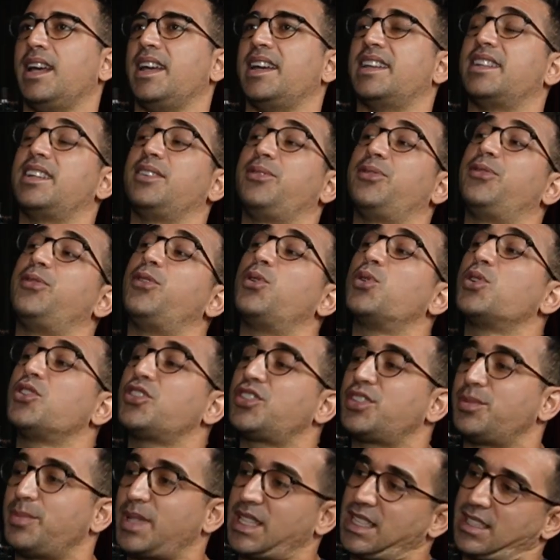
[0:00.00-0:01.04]
And I
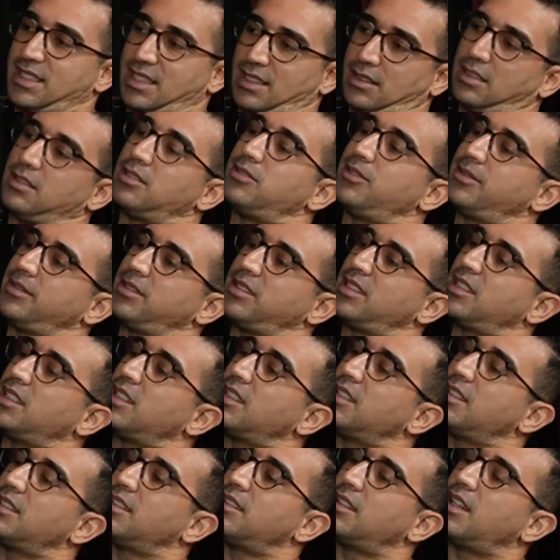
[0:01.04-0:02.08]
force myself
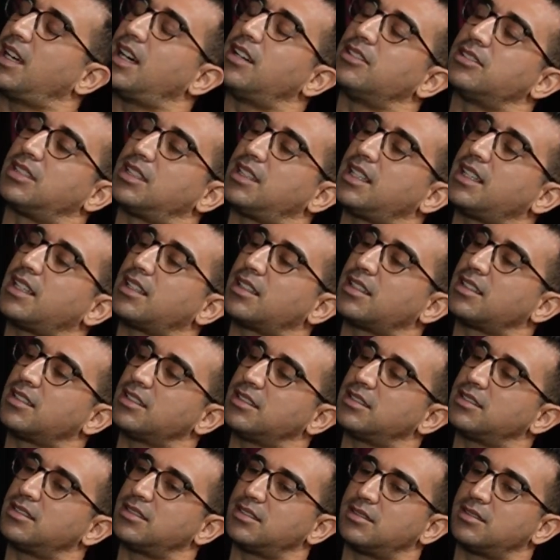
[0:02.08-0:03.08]
out there.